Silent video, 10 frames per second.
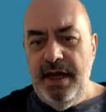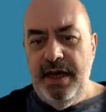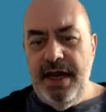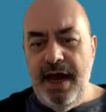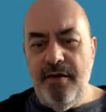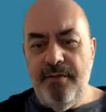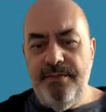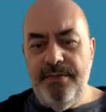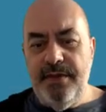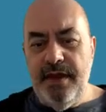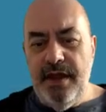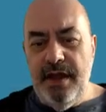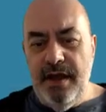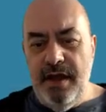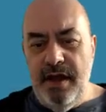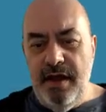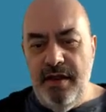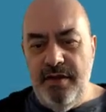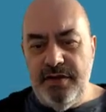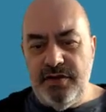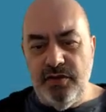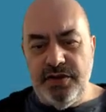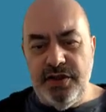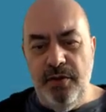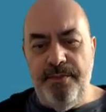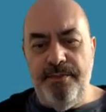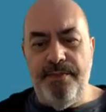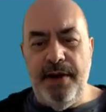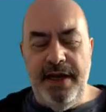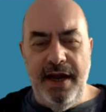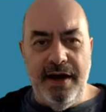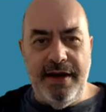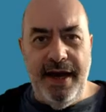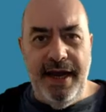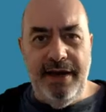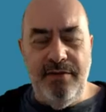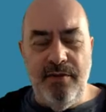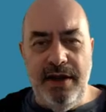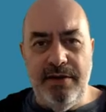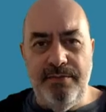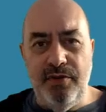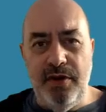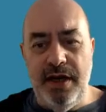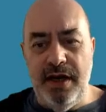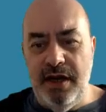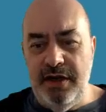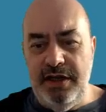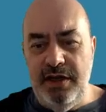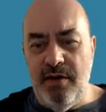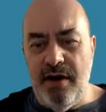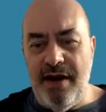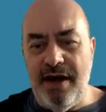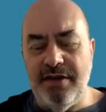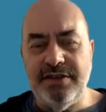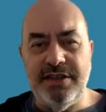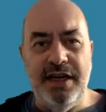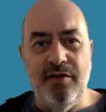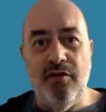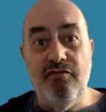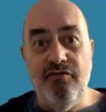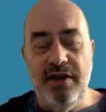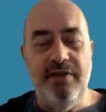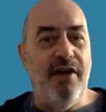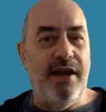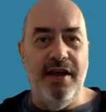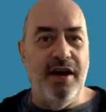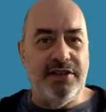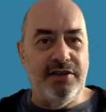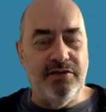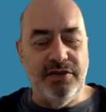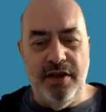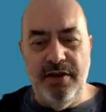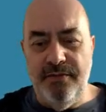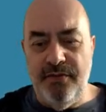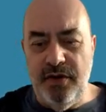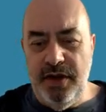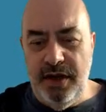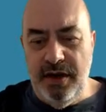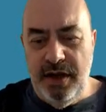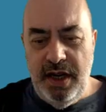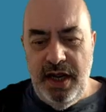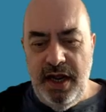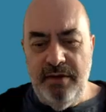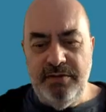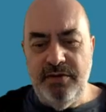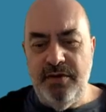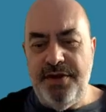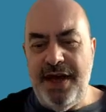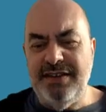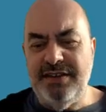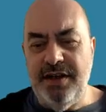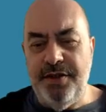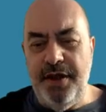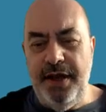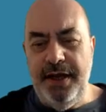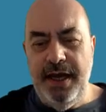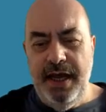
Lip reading: Now, there's also Penny Arcade where you can put in a load of URLs and it will rewrite the articles on them for you, up to 1,000, I think.